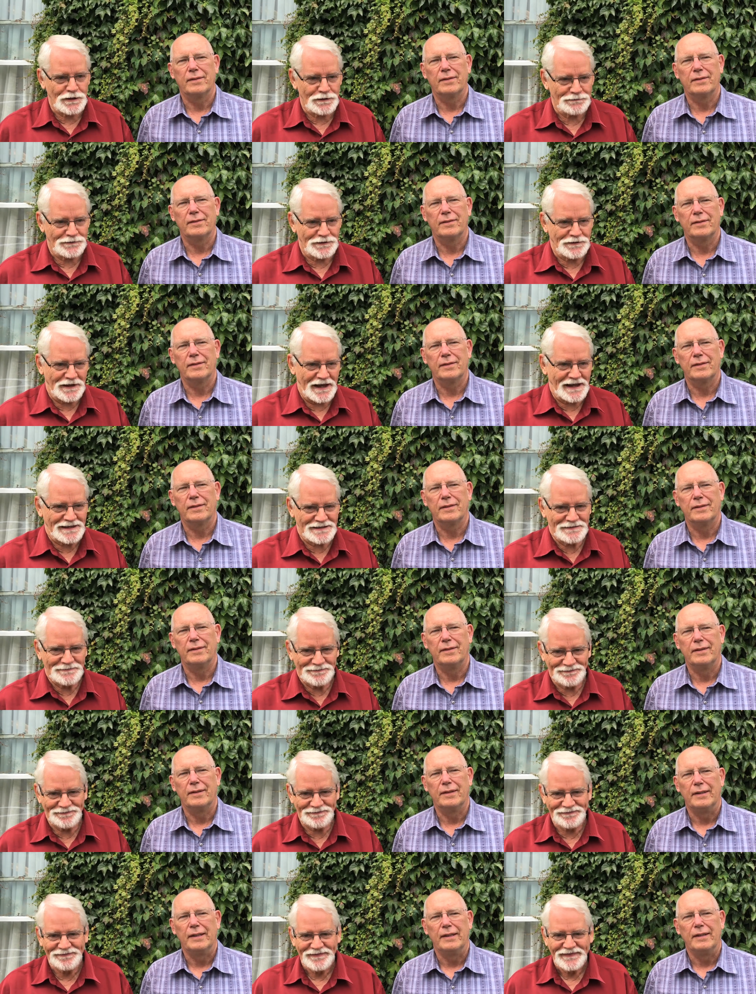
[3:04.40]
Speaker 1: after that.
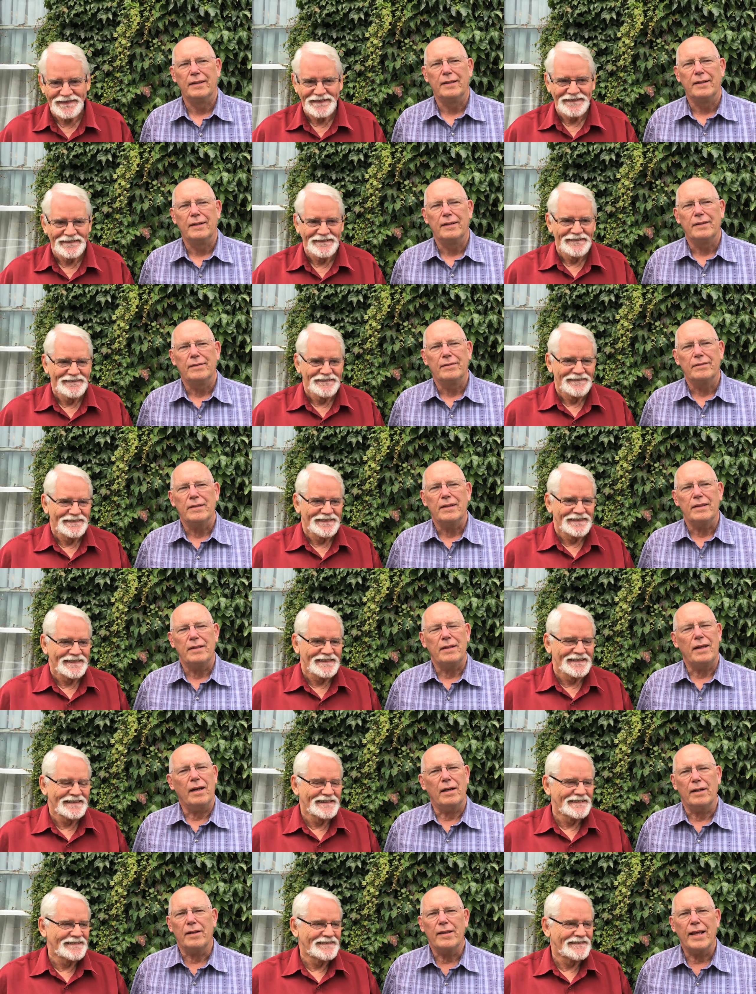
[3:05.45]

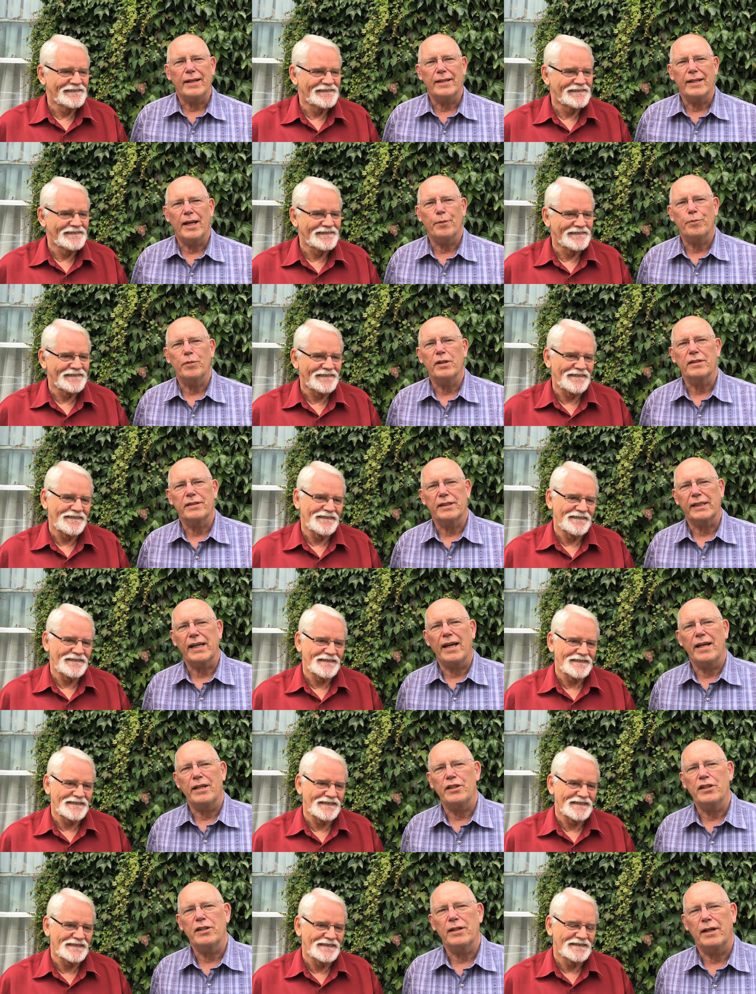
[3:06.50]
Speaker 2: Yeah, that happens
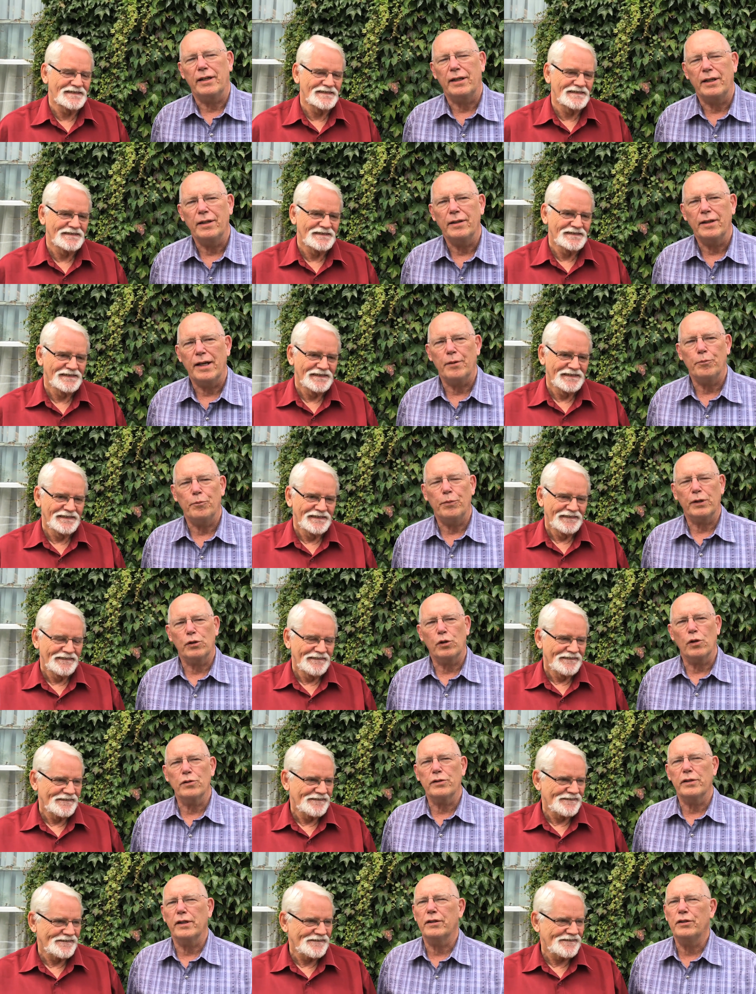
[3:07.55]
occasionally. And
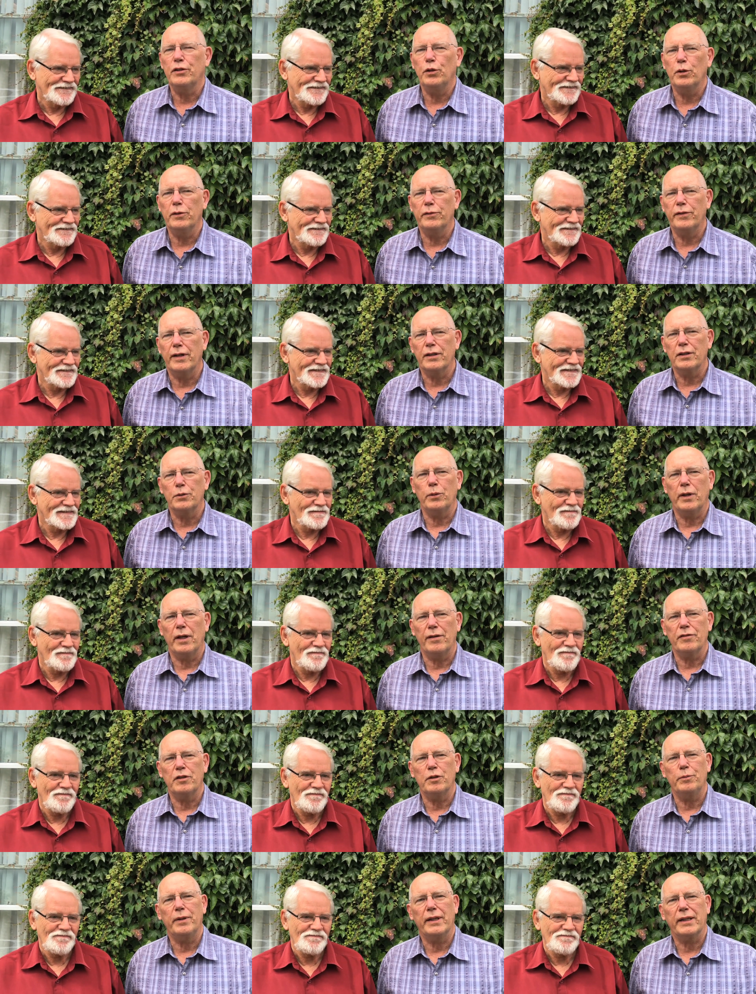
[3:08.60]
because there are two of us, we
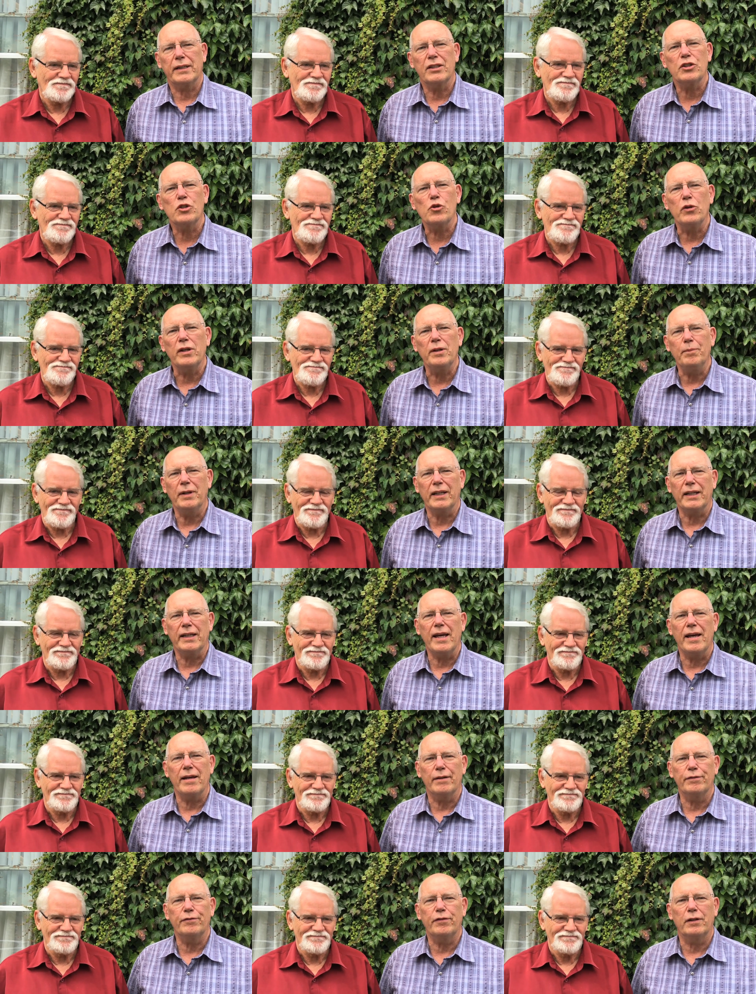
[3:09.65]
have to be extremely
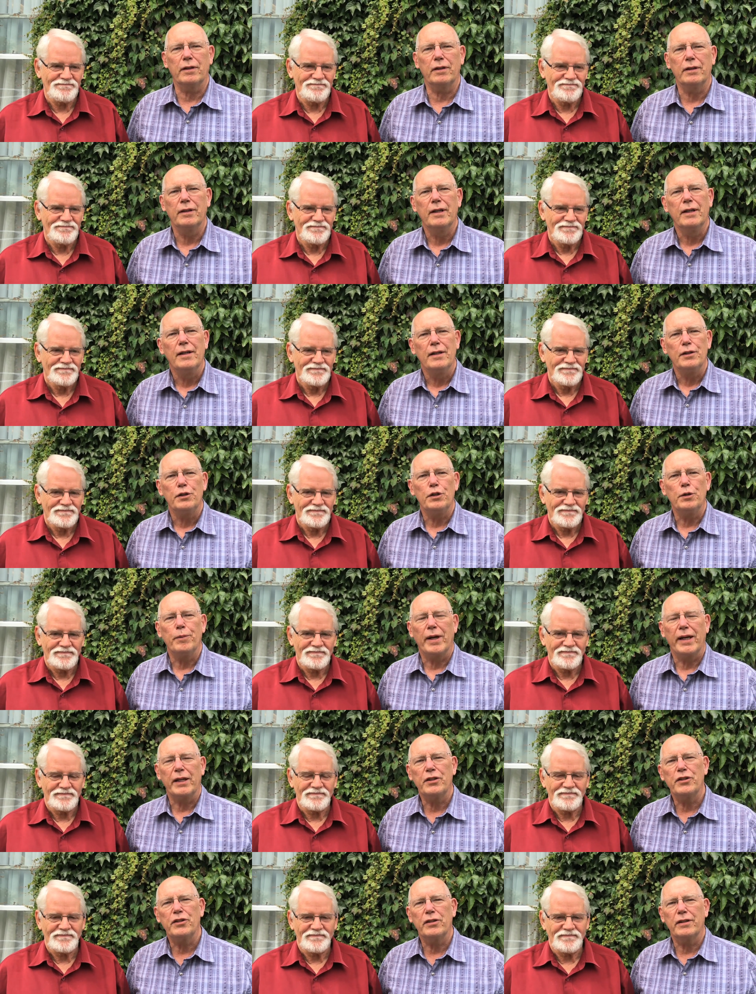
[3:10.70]
careful to
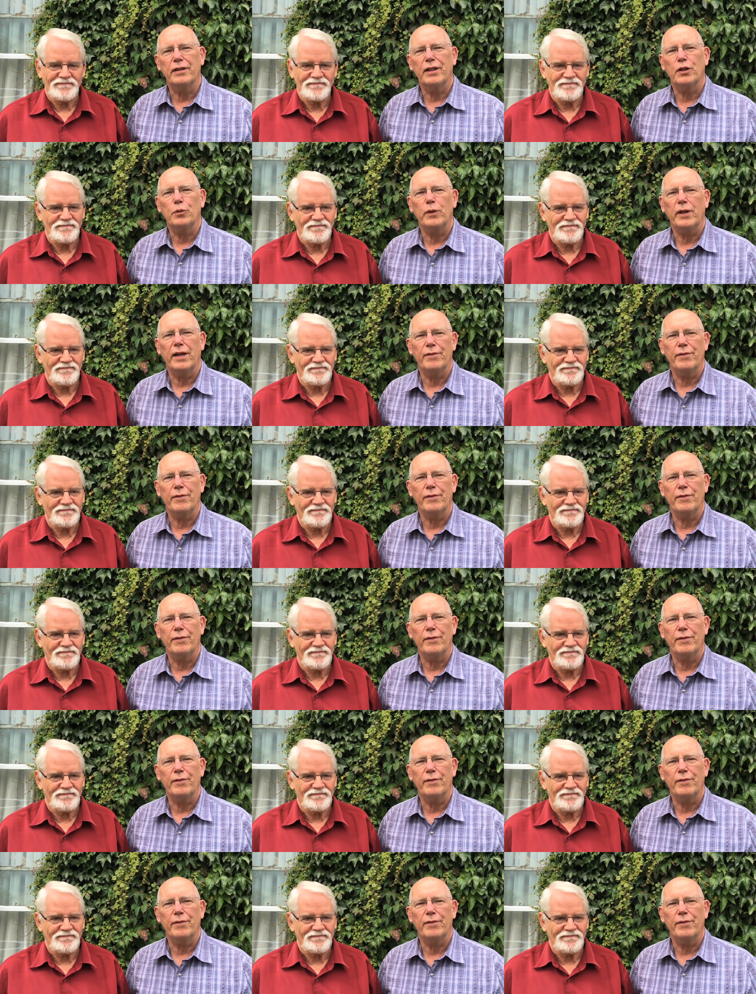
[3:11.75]
make sure that we